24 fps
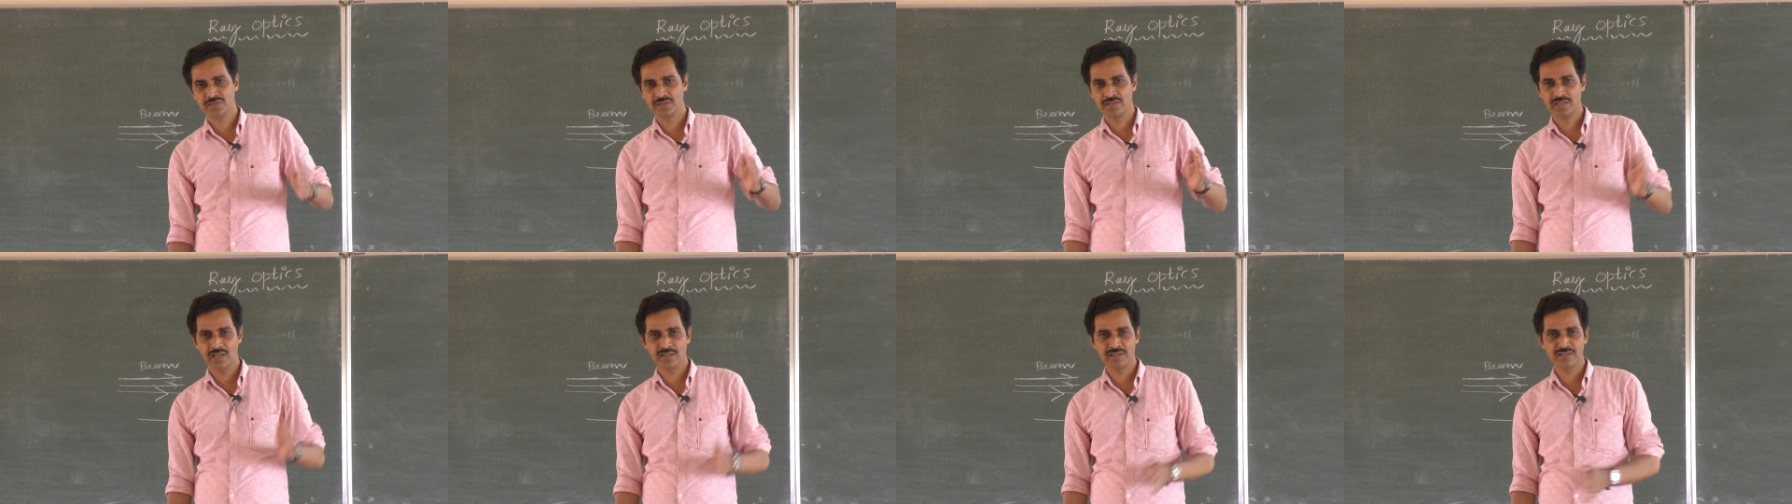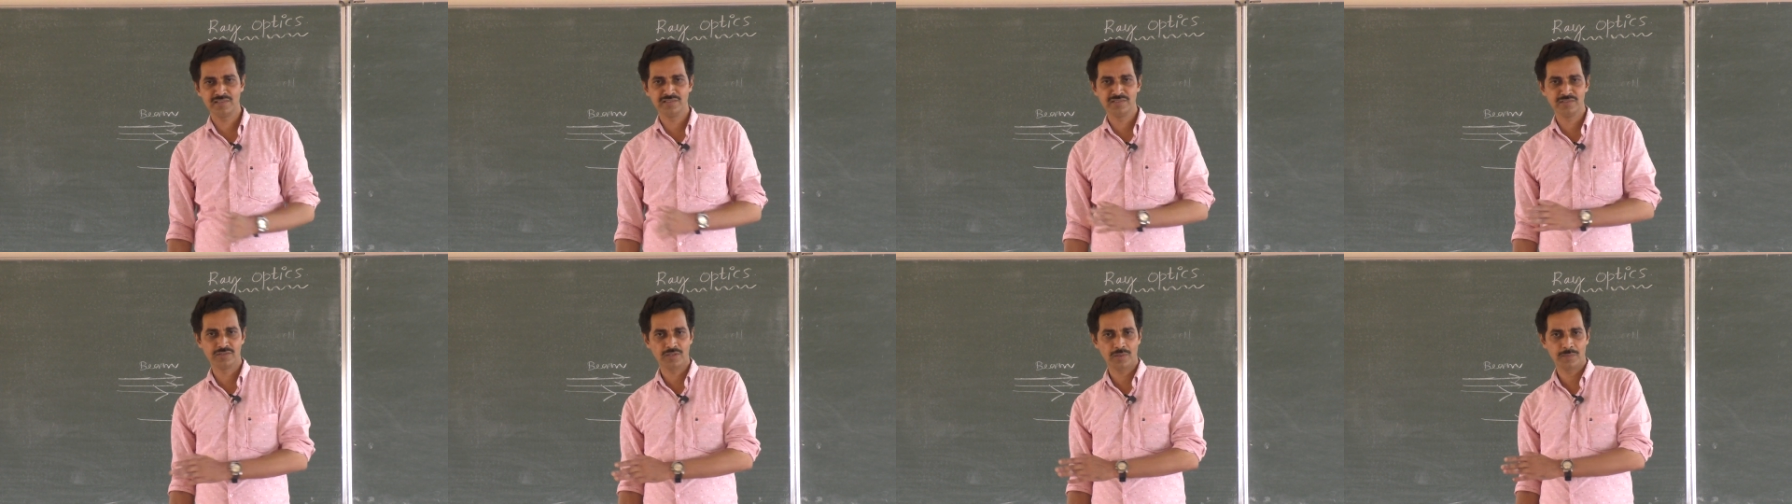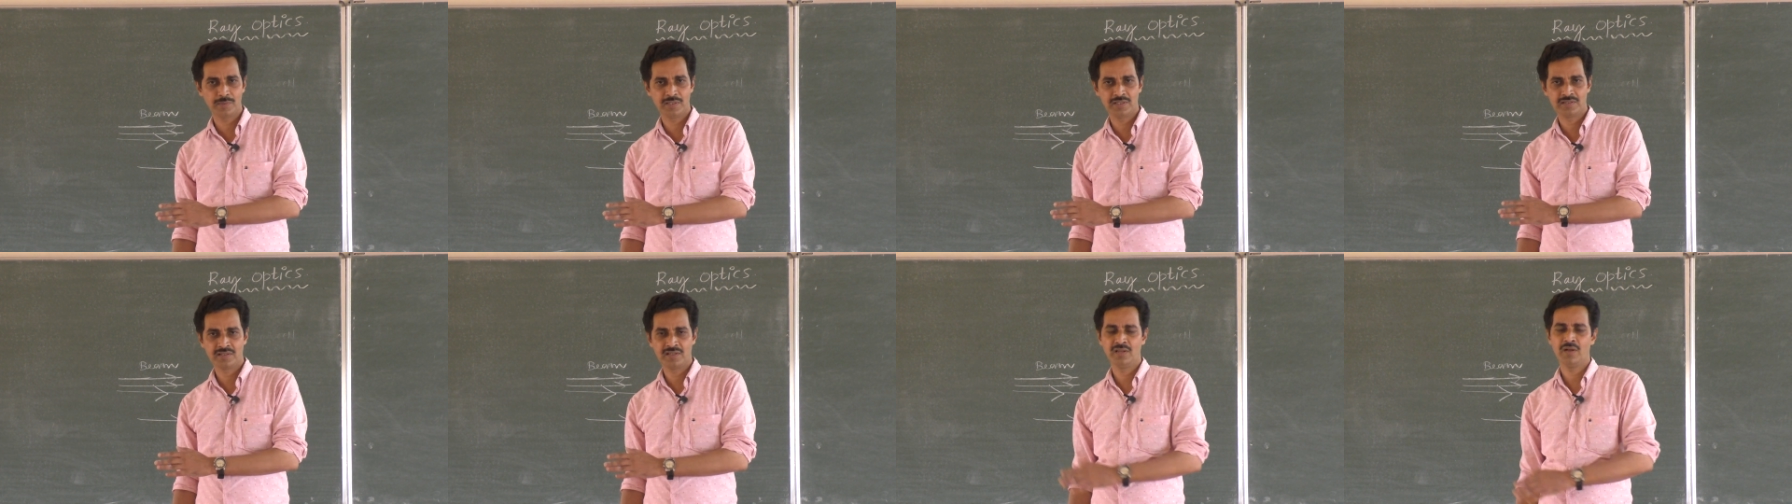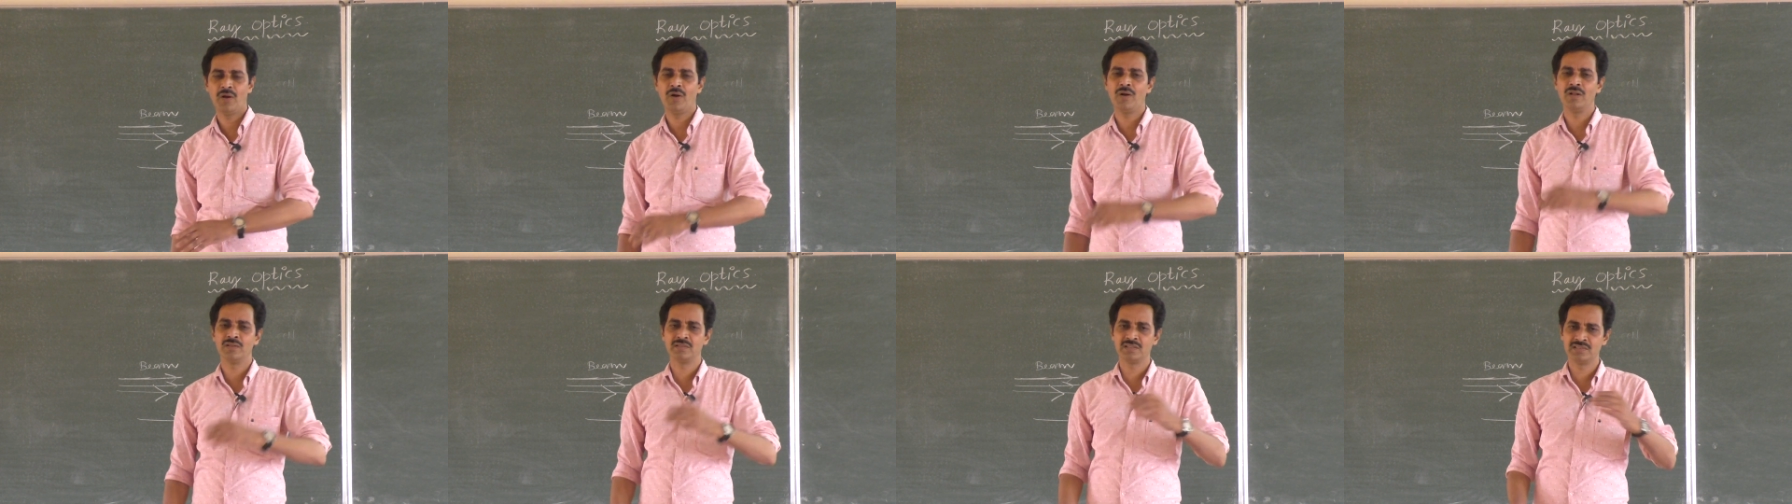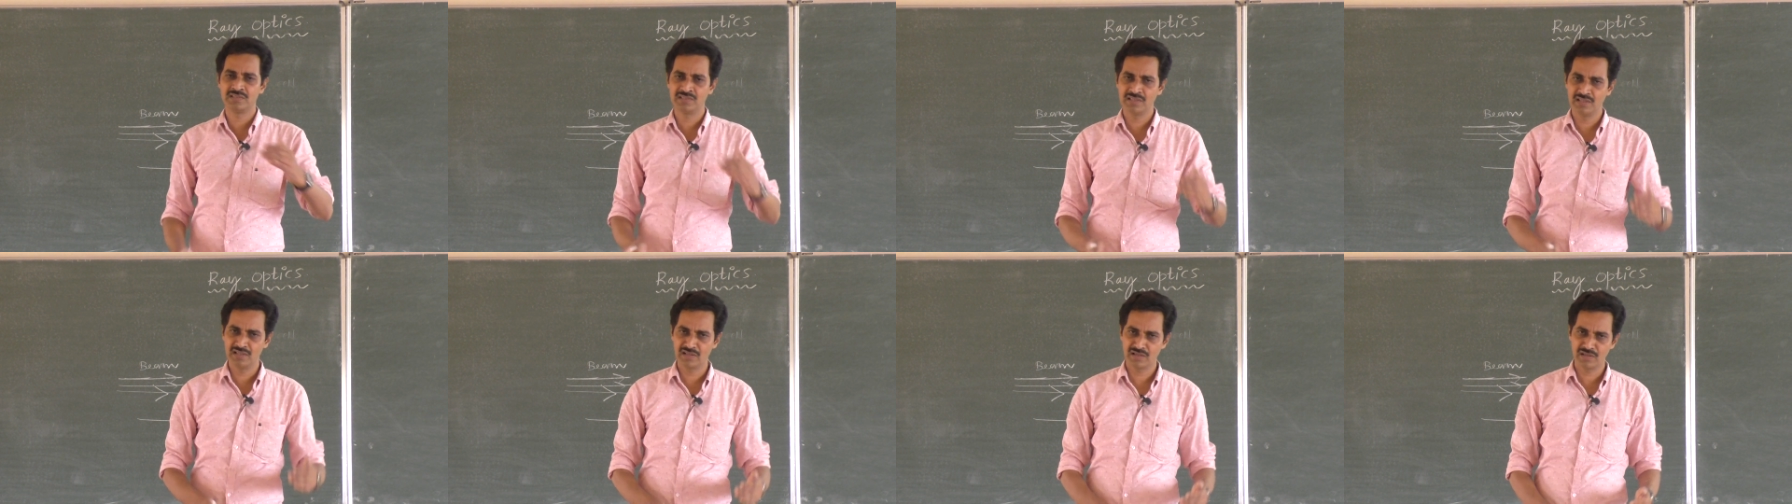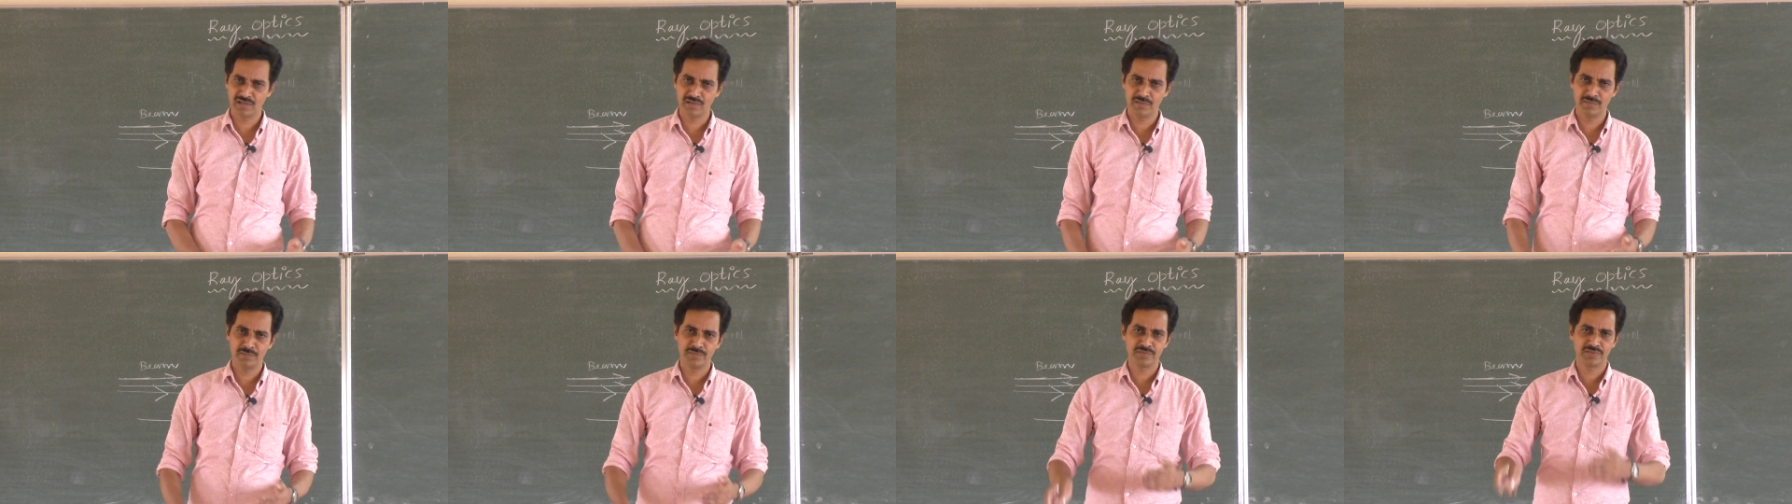get in geometry all the
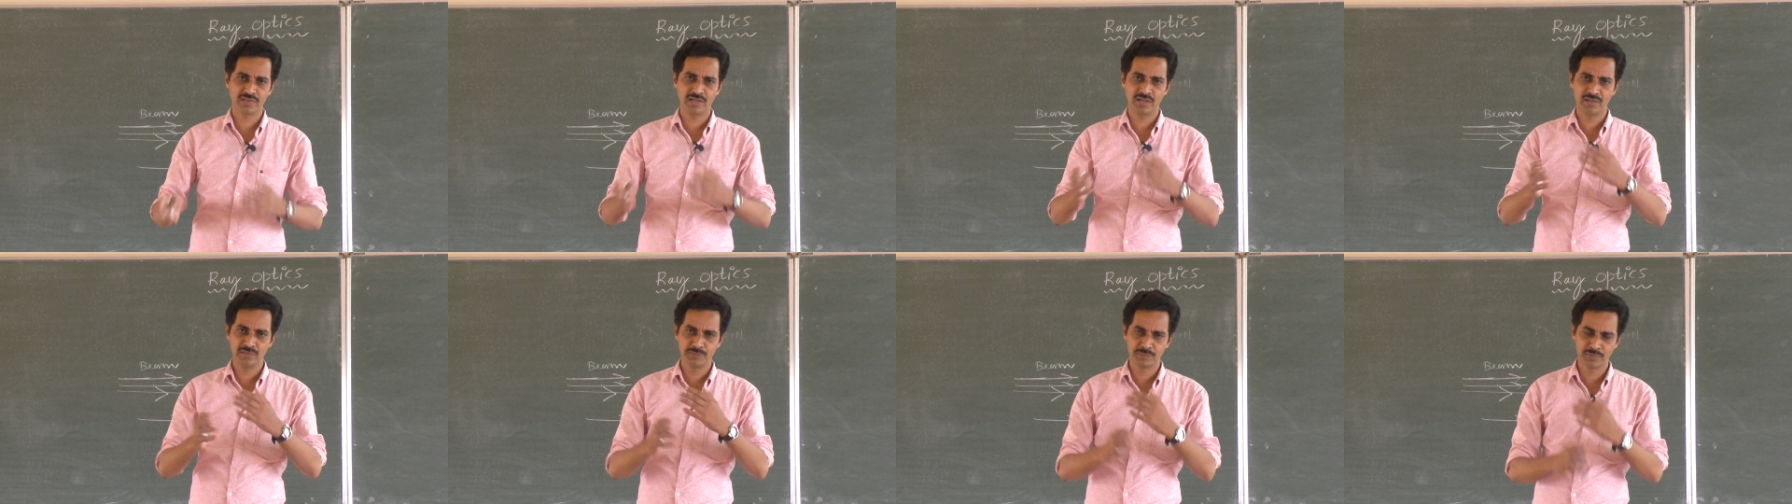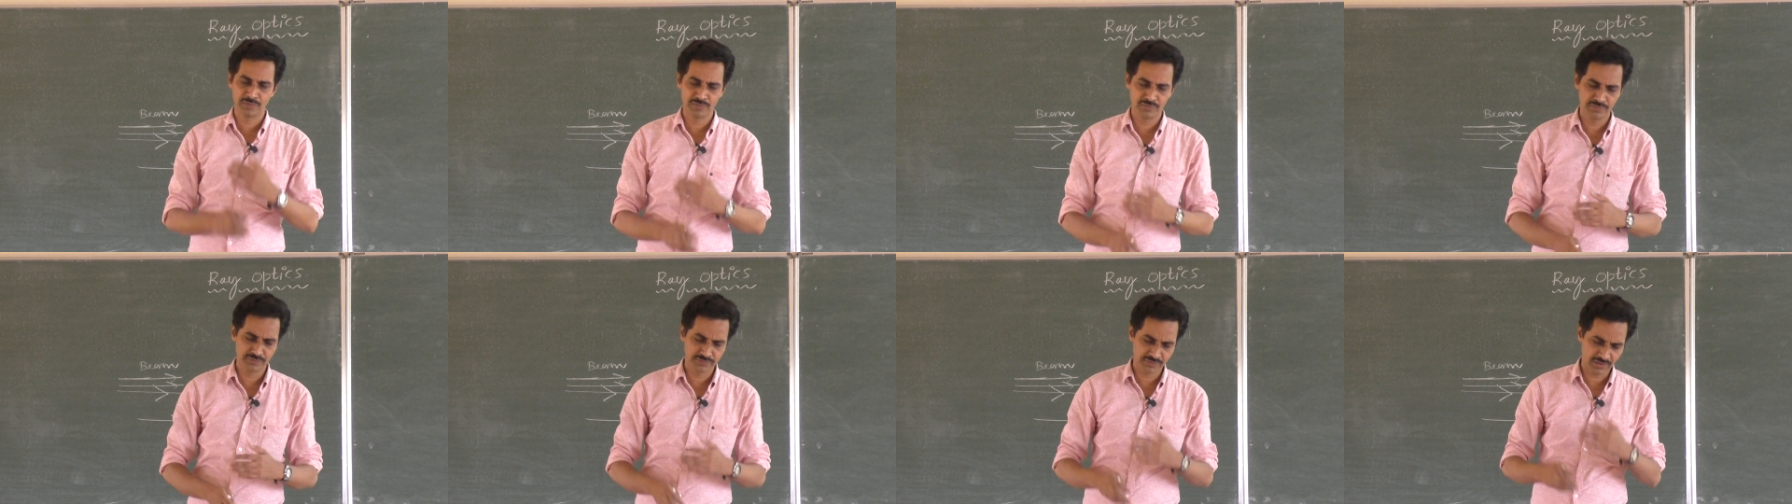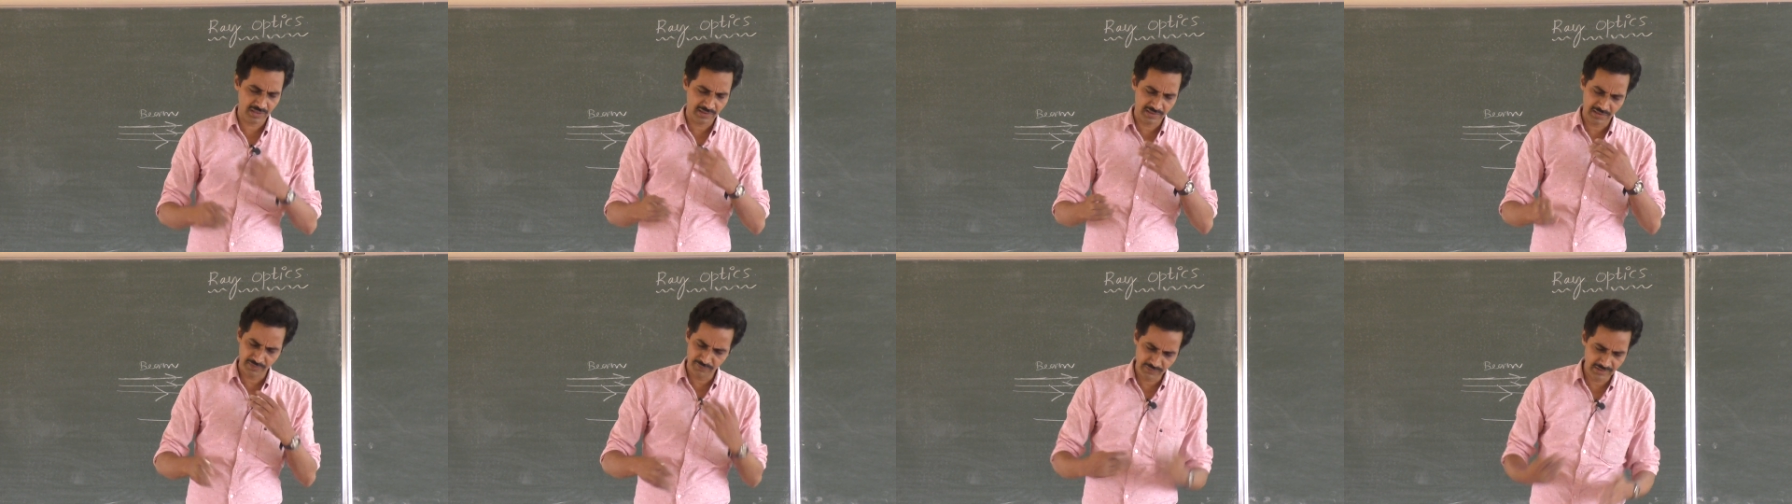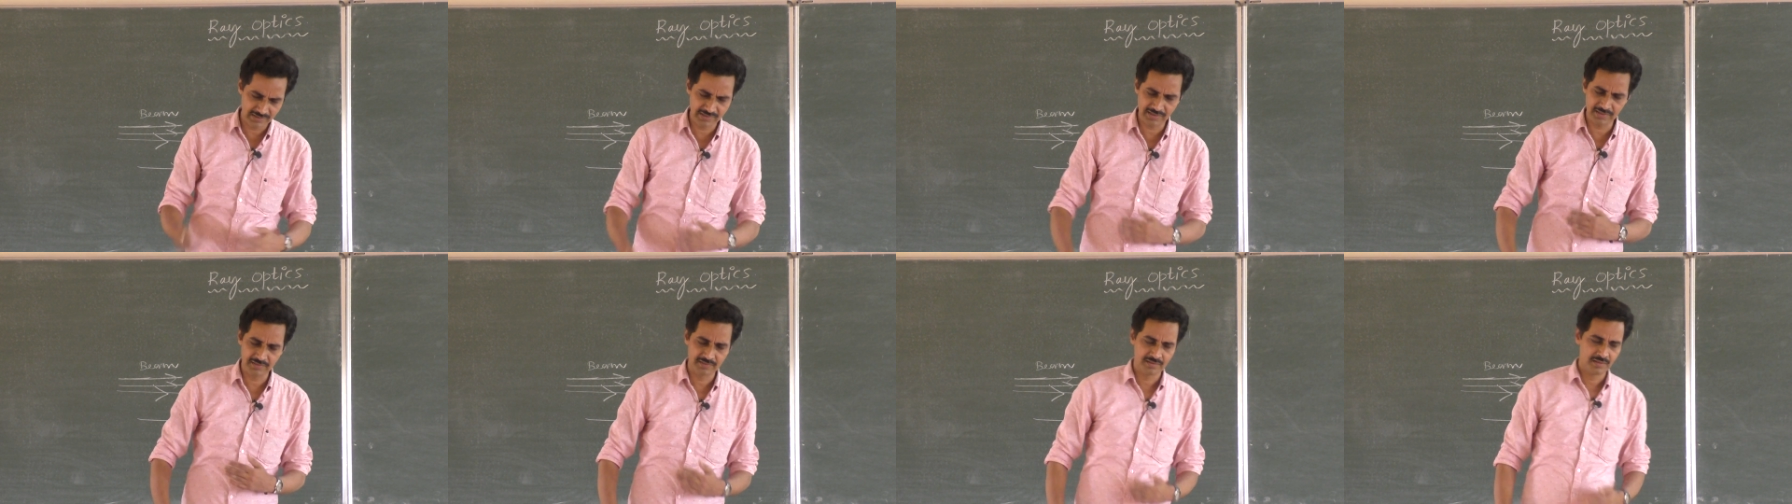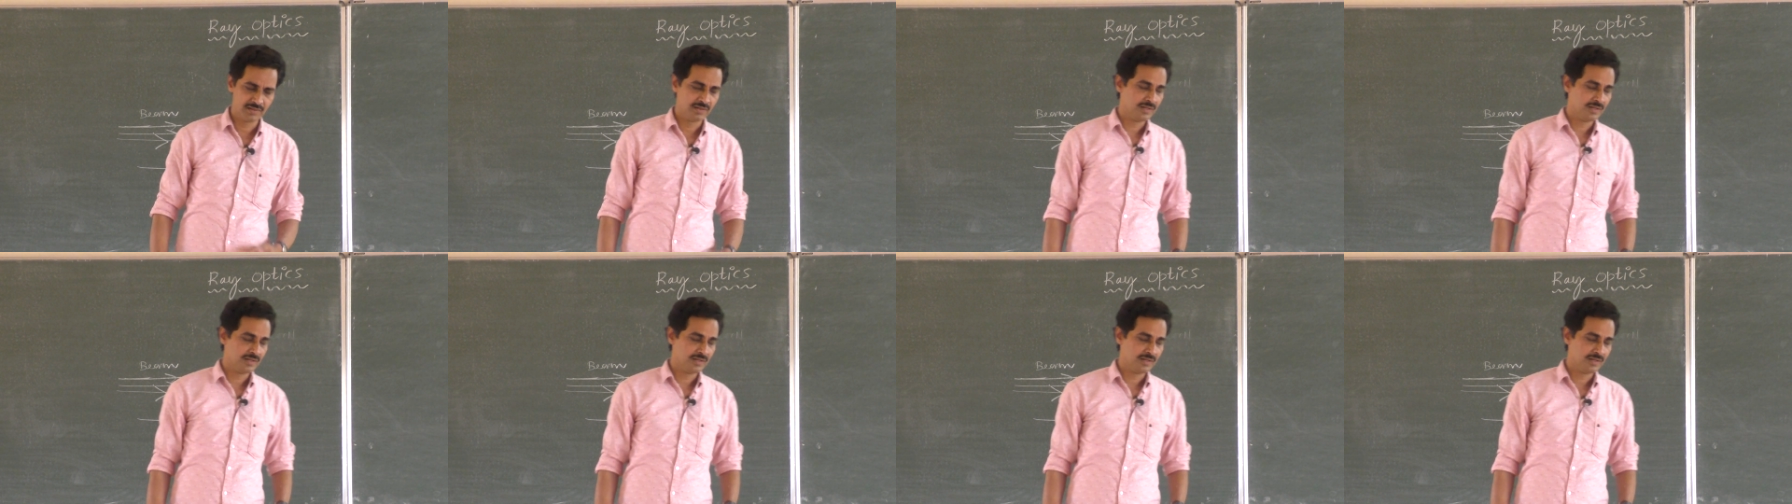theorems and proofs and everything